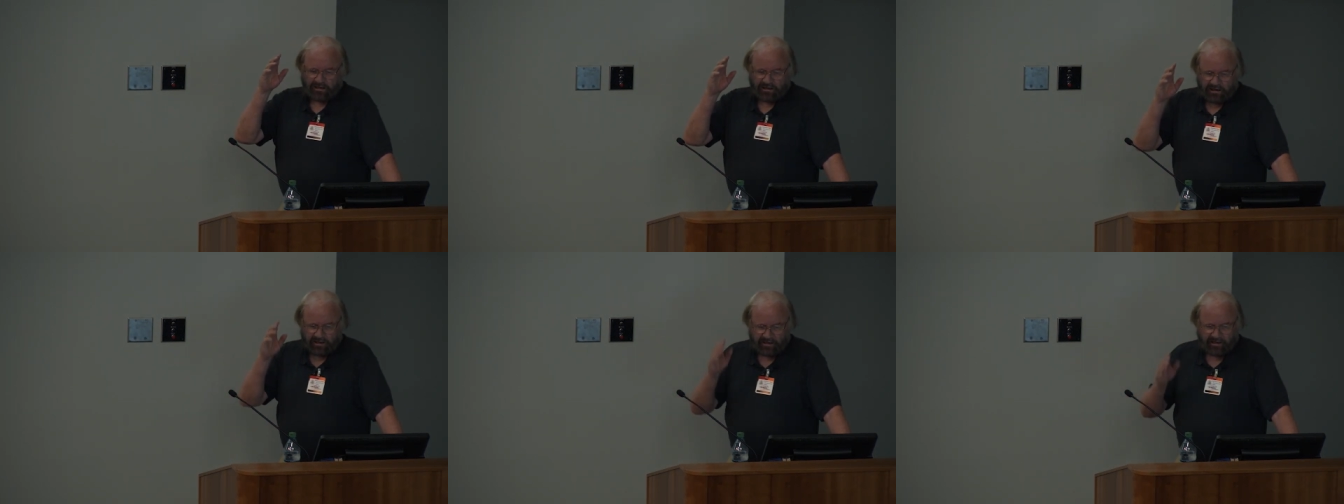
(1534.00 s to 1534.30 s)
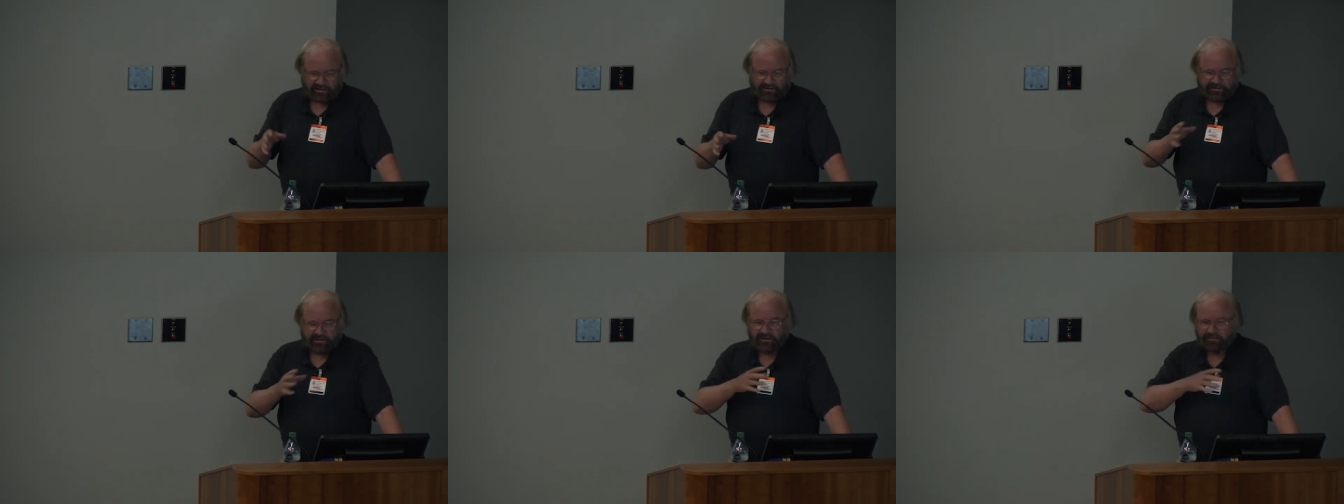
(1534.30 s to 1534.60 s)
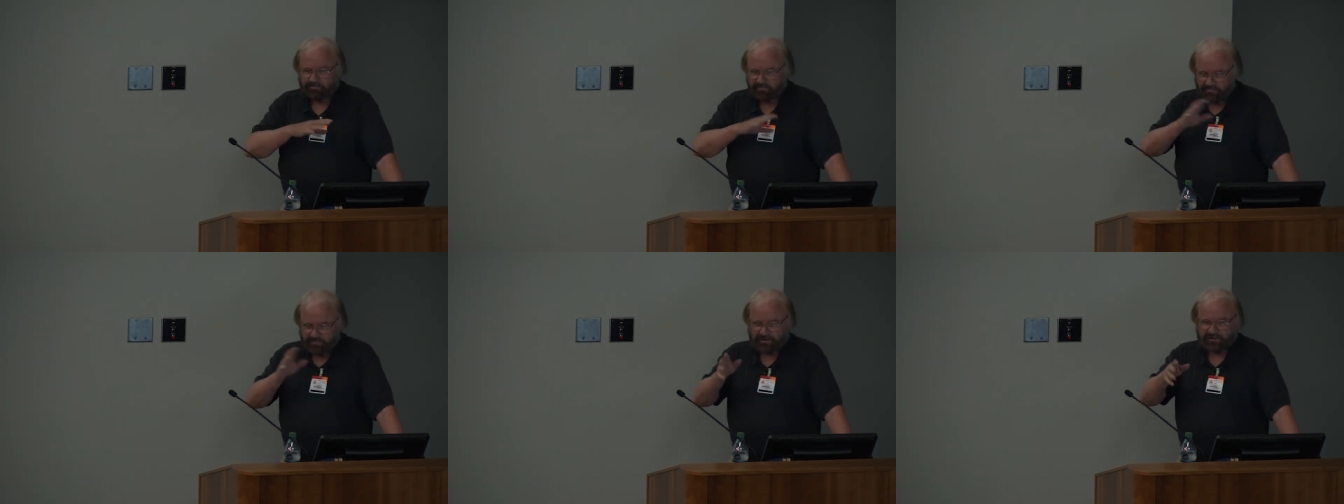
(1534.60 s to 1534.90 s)

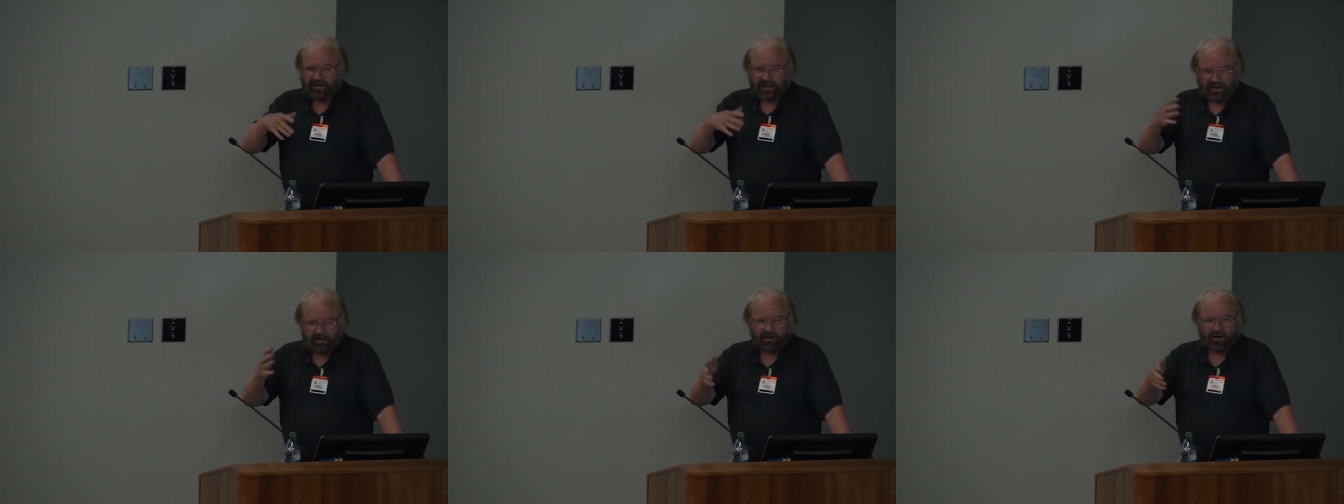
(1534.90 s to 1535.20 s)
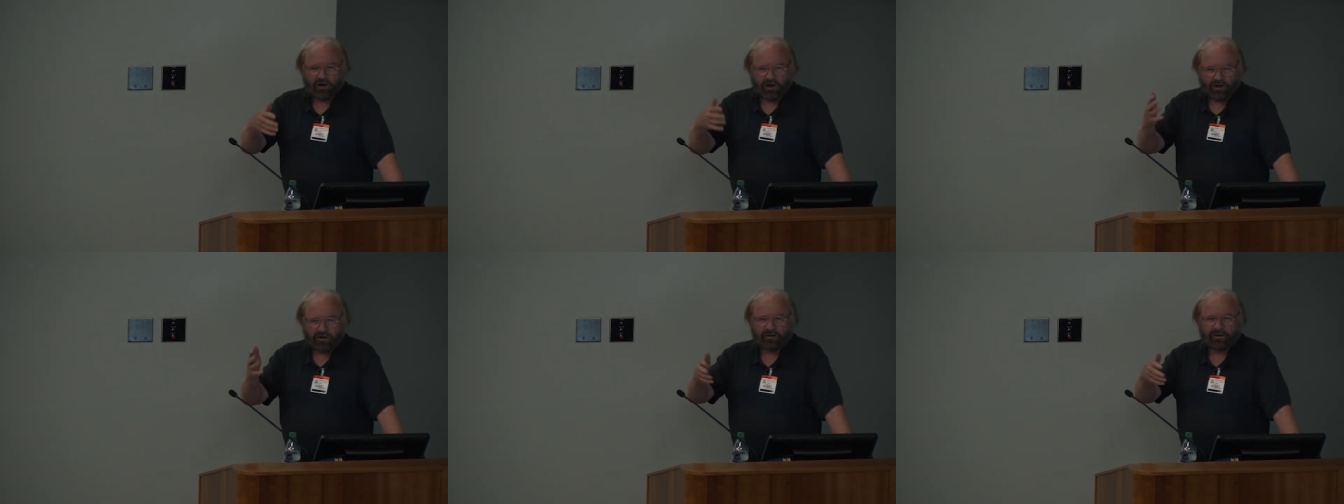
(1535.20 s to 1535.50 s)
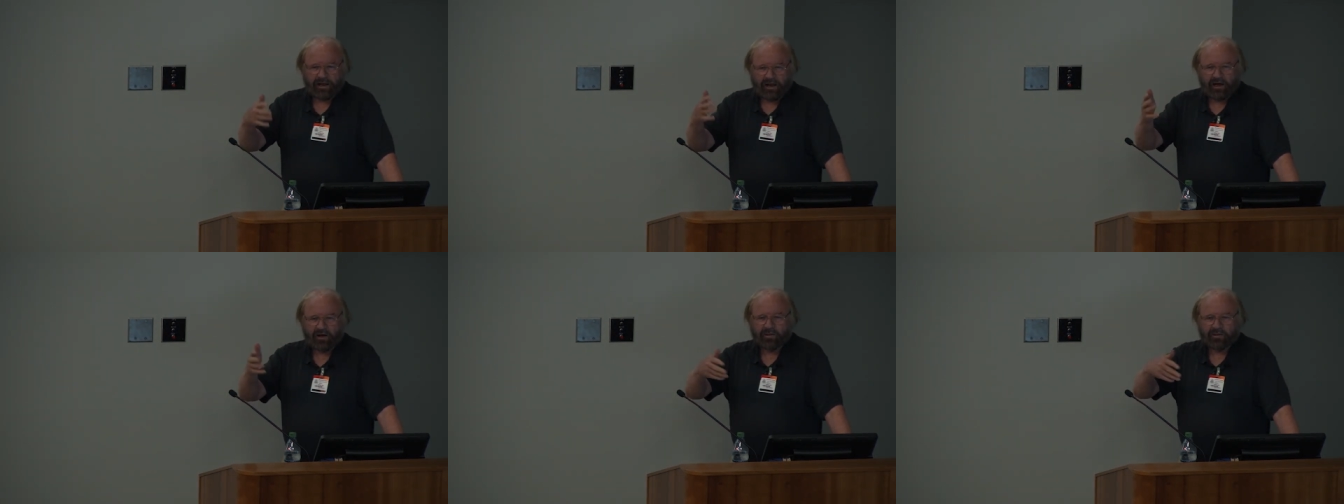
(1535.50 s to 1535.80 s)
collected the data
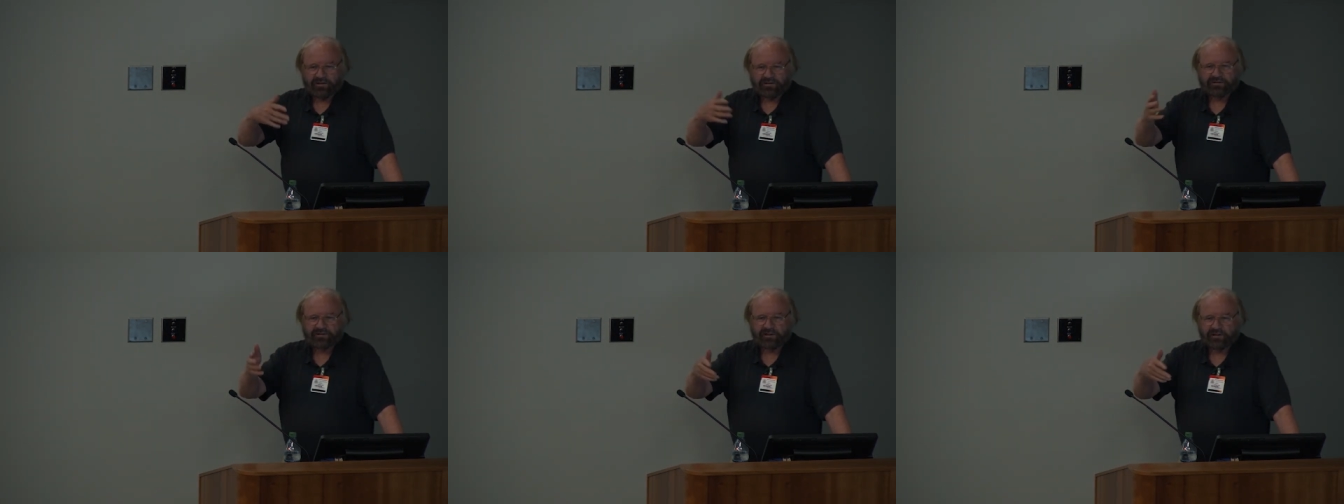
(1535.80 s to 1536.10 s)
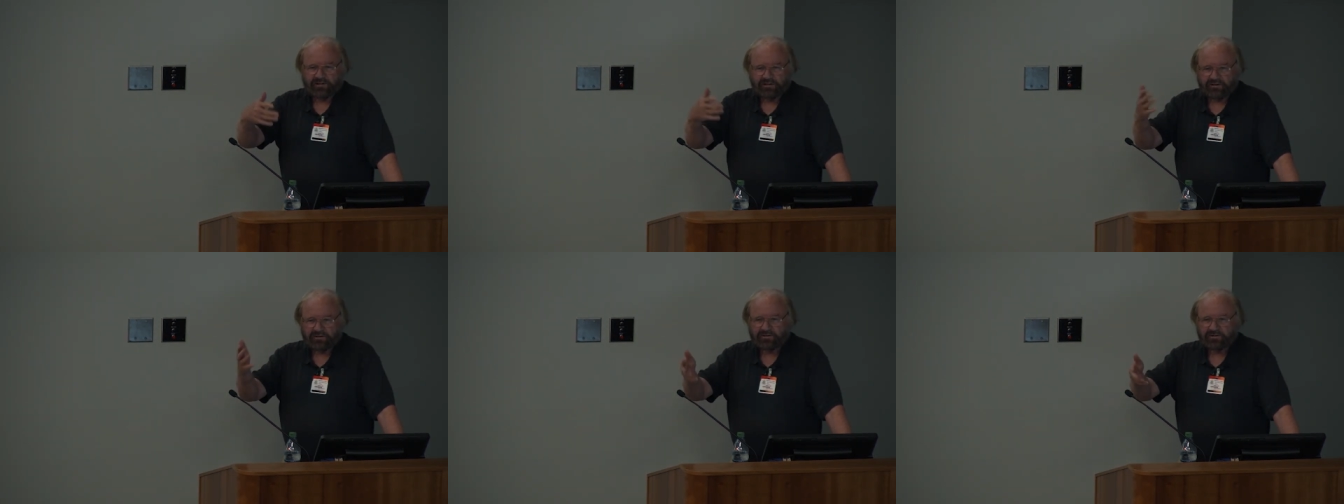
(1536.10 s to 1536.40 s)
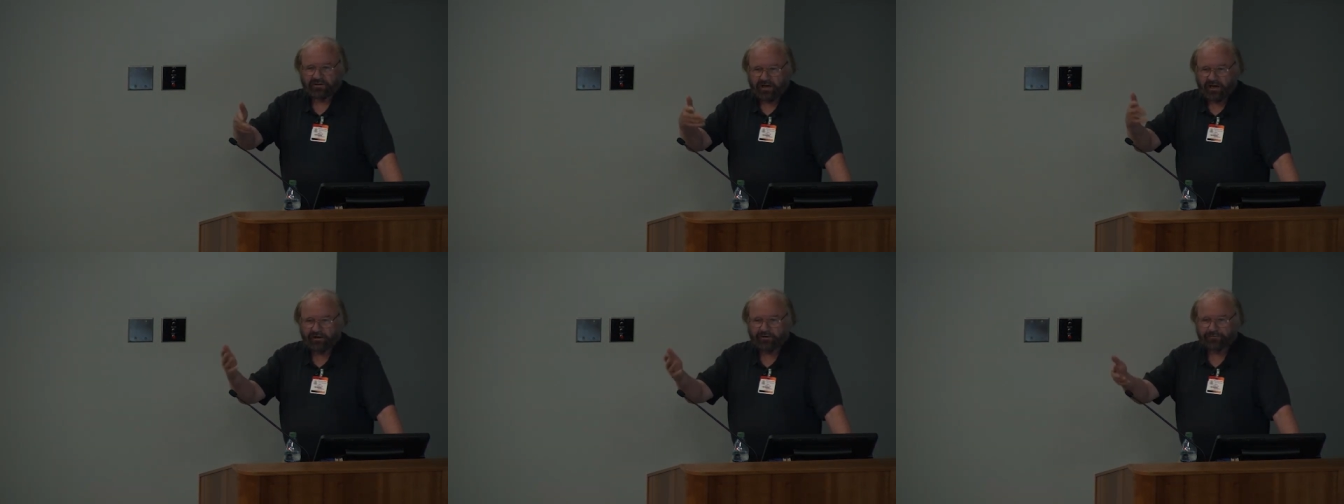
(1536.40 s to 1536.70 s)
on how these
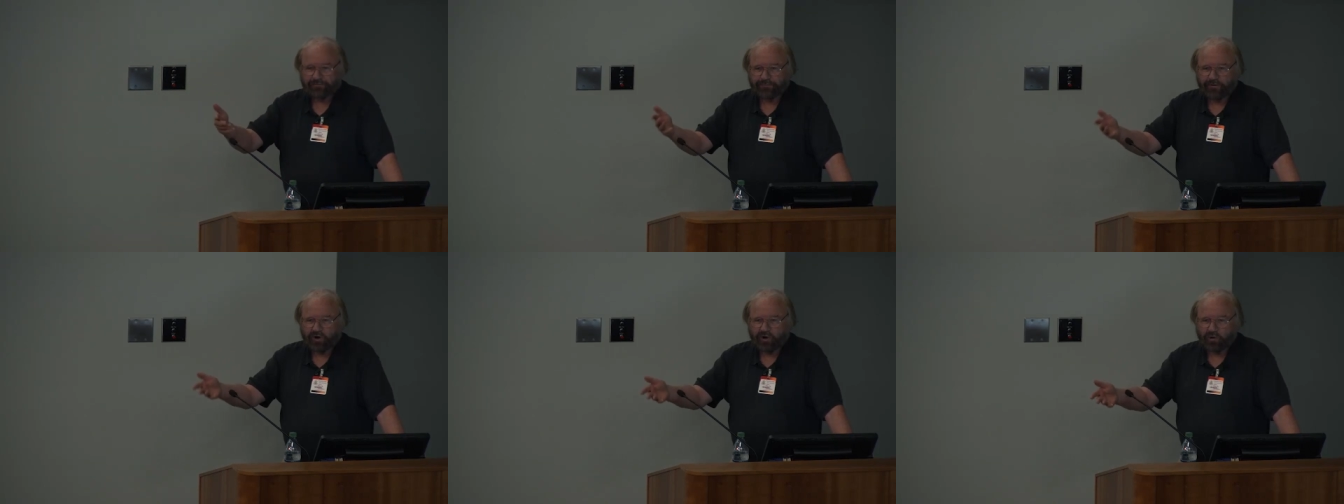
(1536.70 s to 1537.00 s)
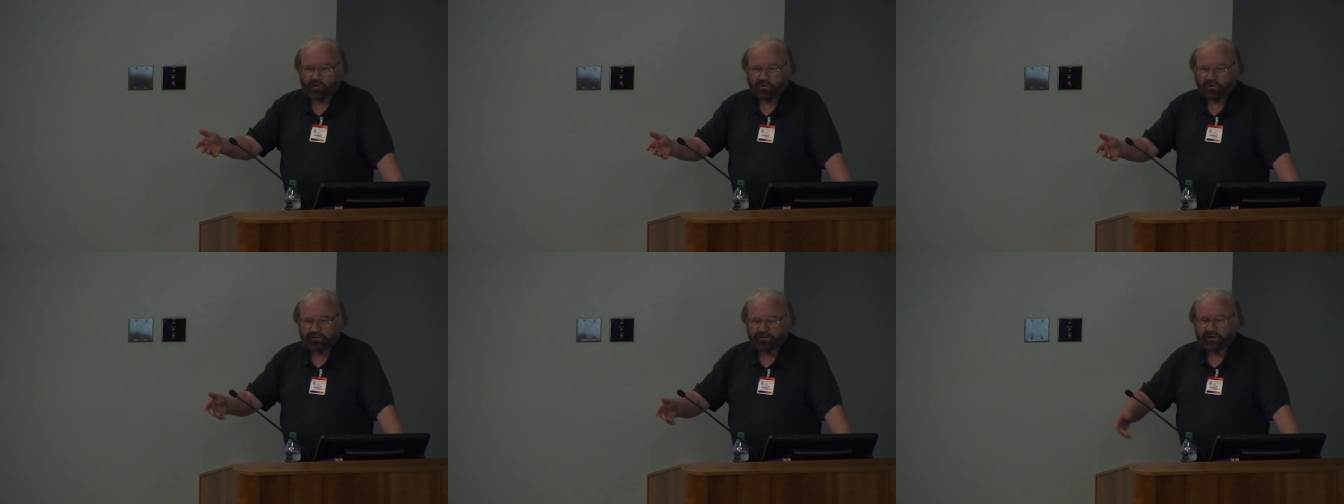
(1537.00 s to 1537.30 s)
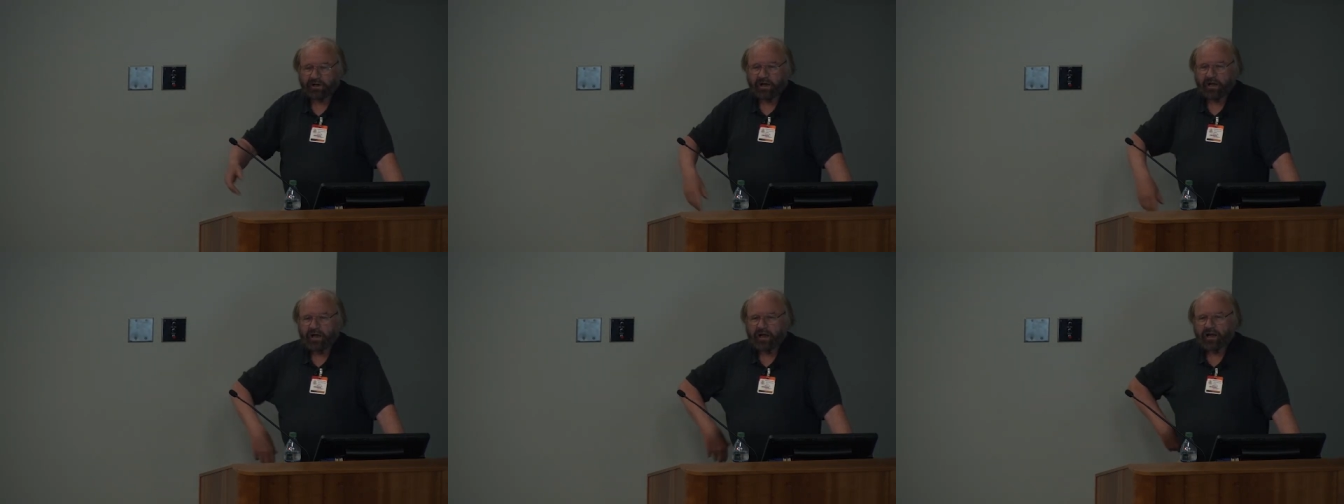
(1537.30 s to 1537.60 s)
things unfold,